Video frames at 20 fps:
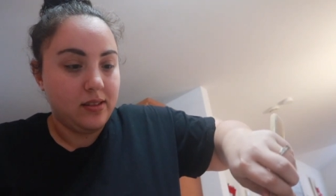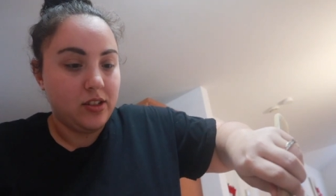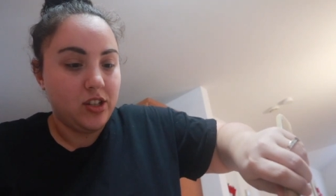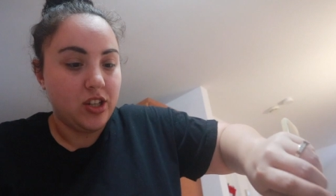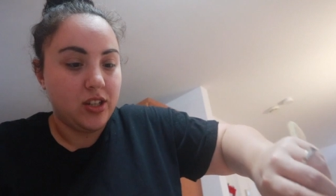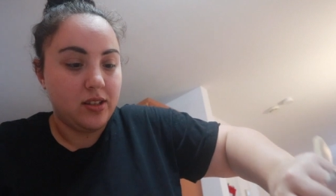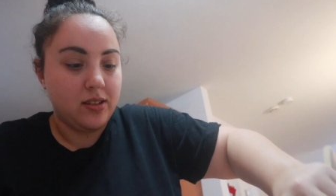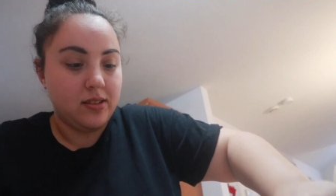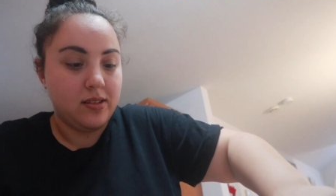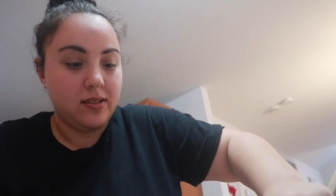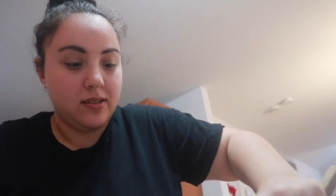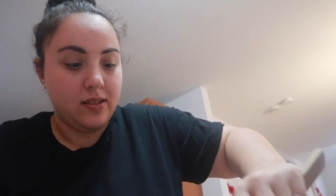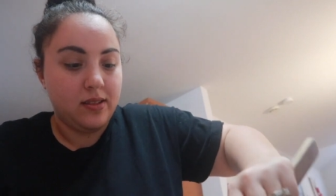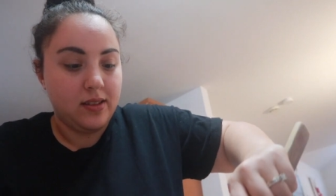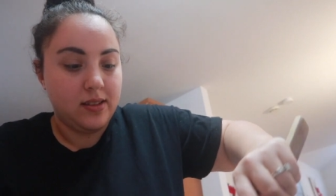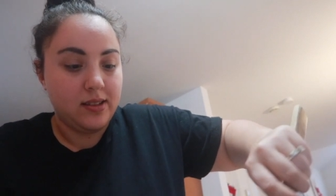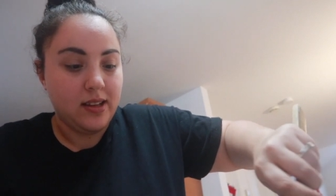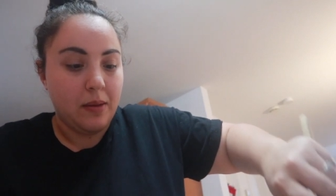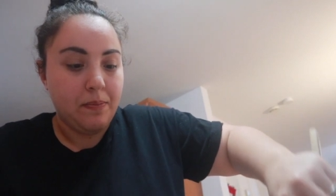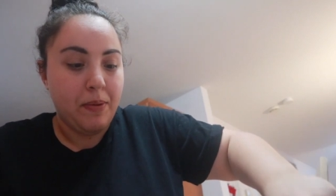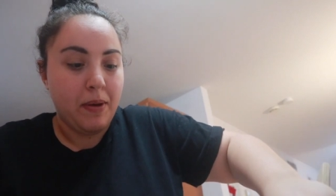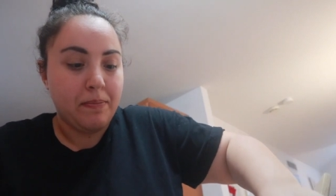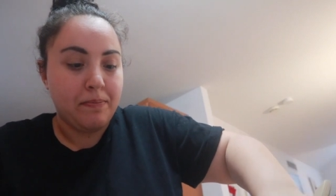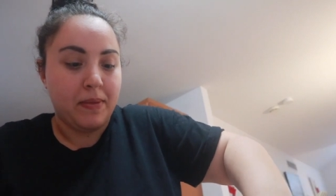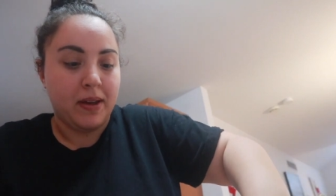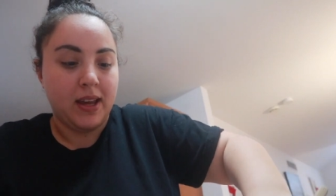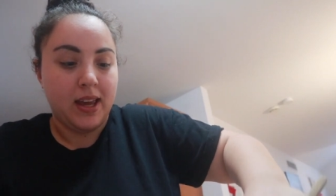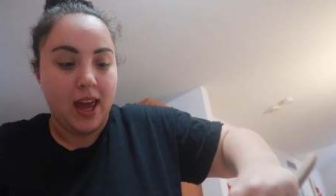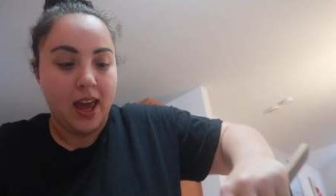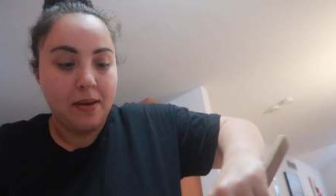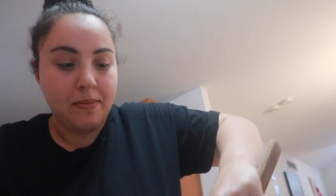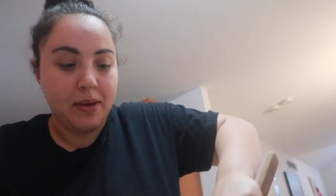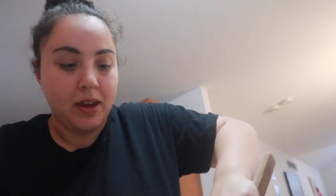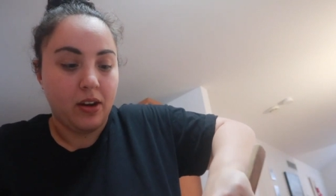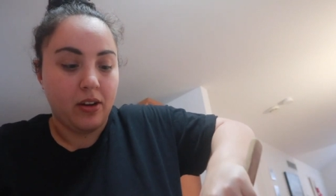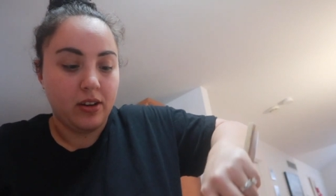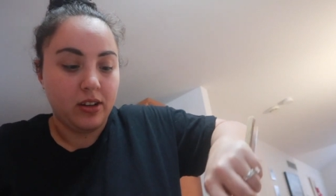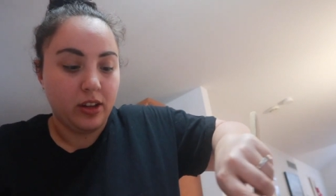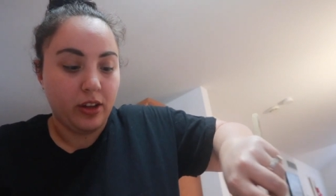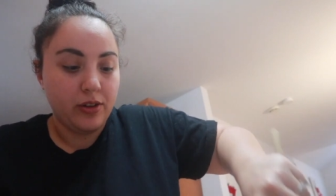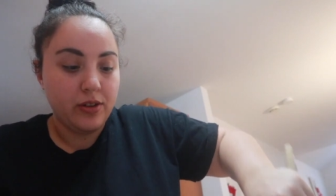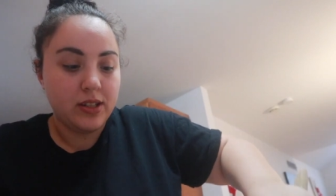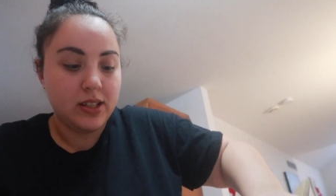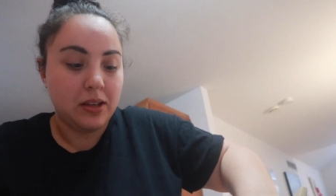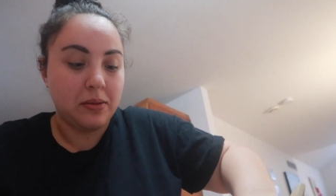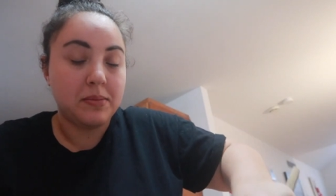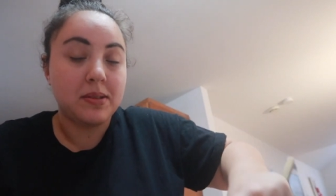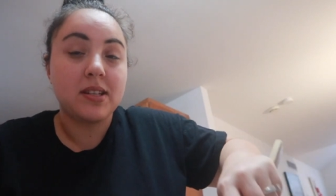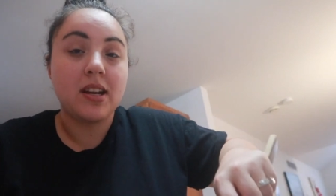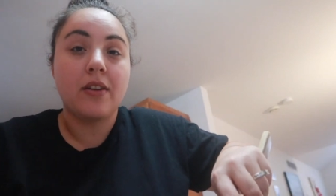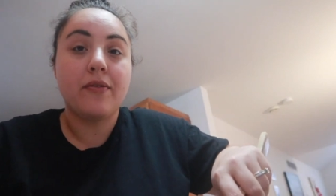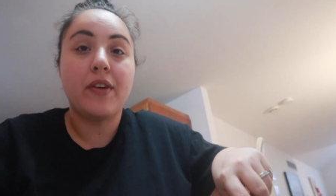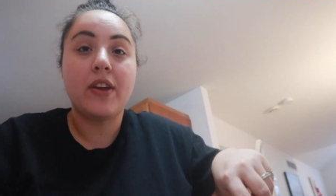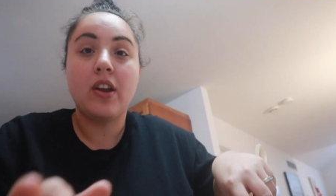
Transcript: just step up my game here and learn some stuff.